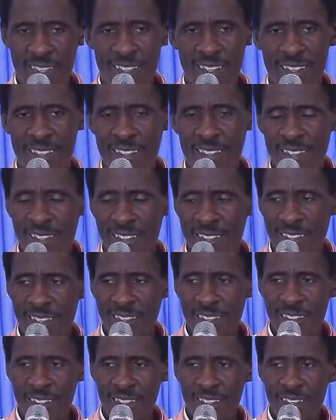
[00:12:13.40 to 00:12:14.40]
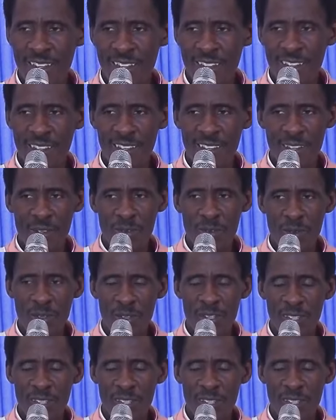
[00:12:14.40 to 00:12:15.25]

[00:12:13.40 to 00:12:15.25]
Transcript: No one is speaking in this clip.